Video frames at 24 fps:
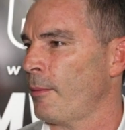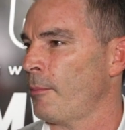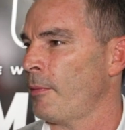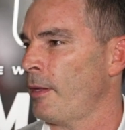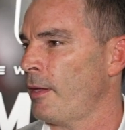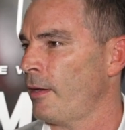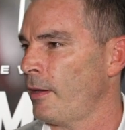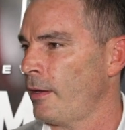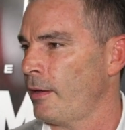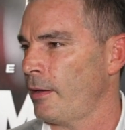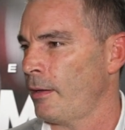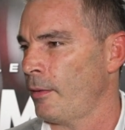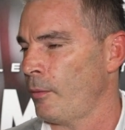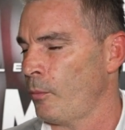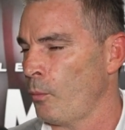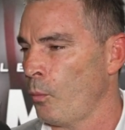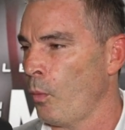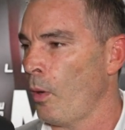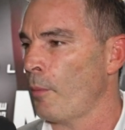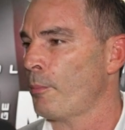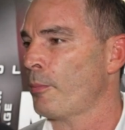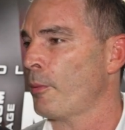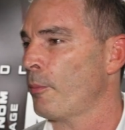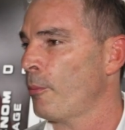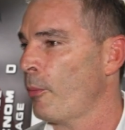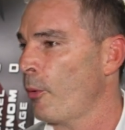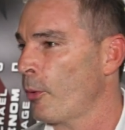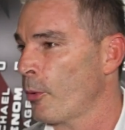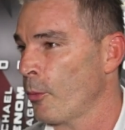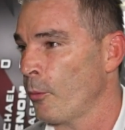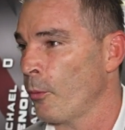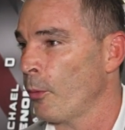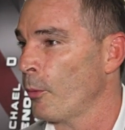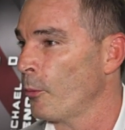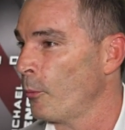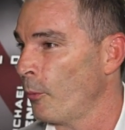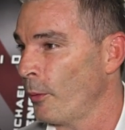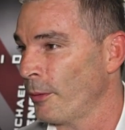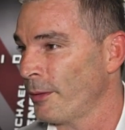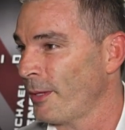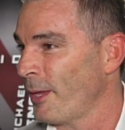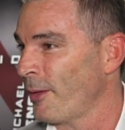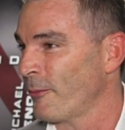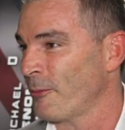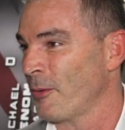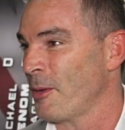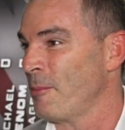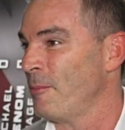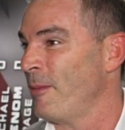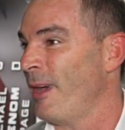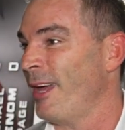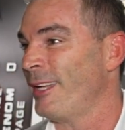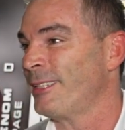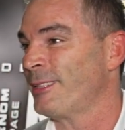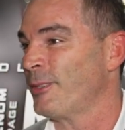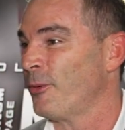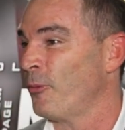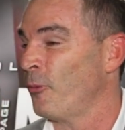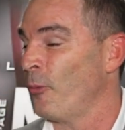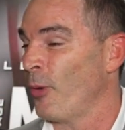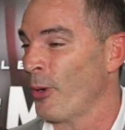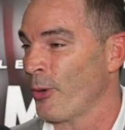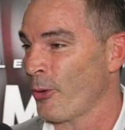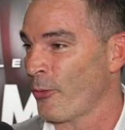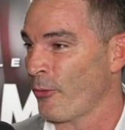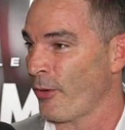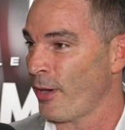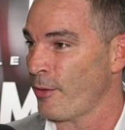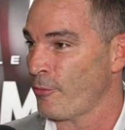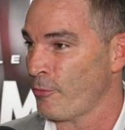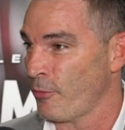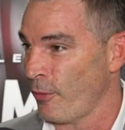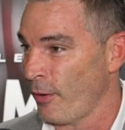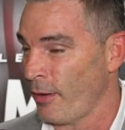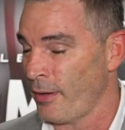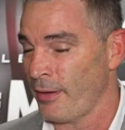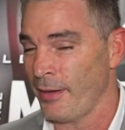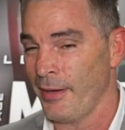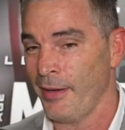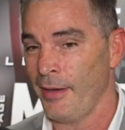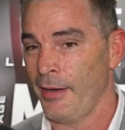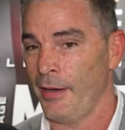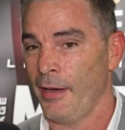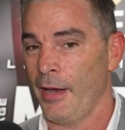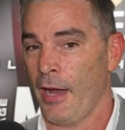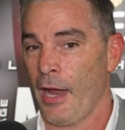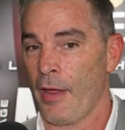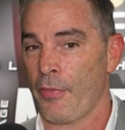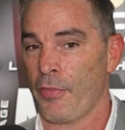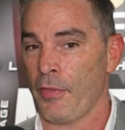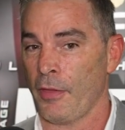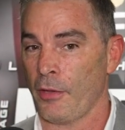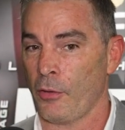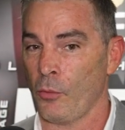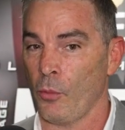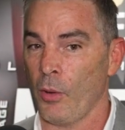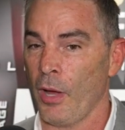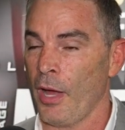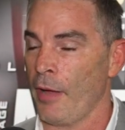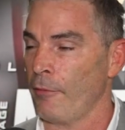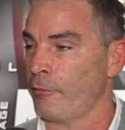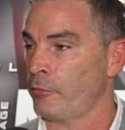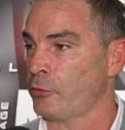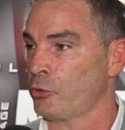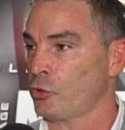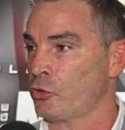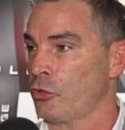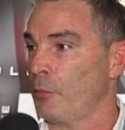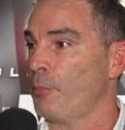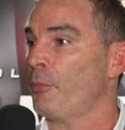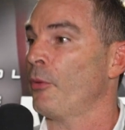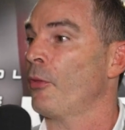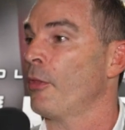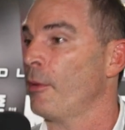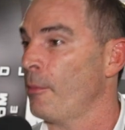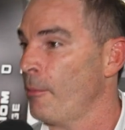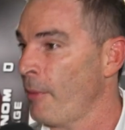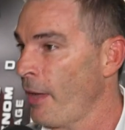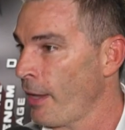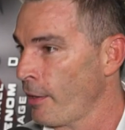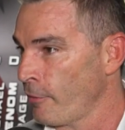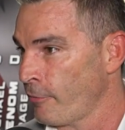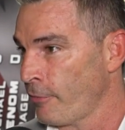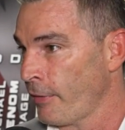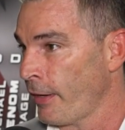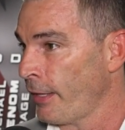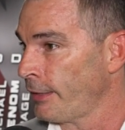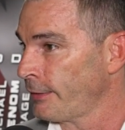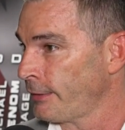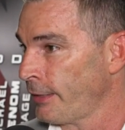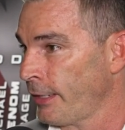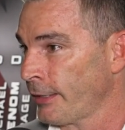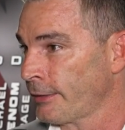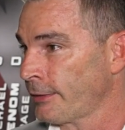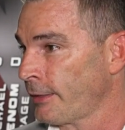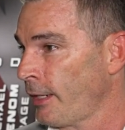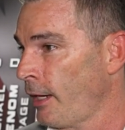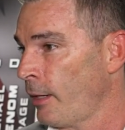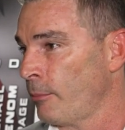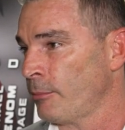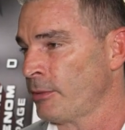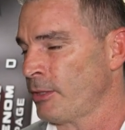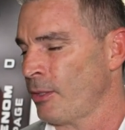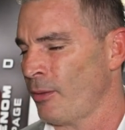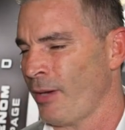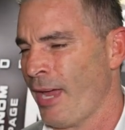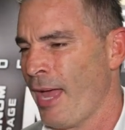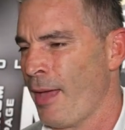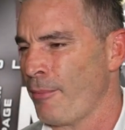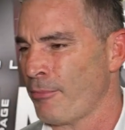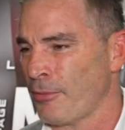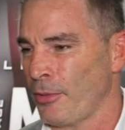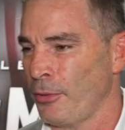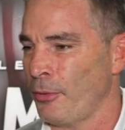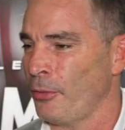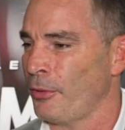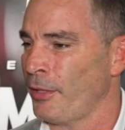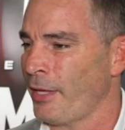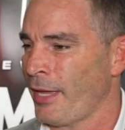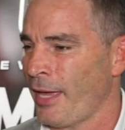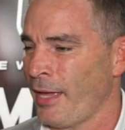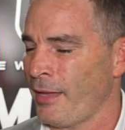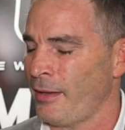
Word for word: I mean, what promoter wouldn't want that rematch? What a great fight. I think we'll have triple the amount of fans next time. So, absolutely.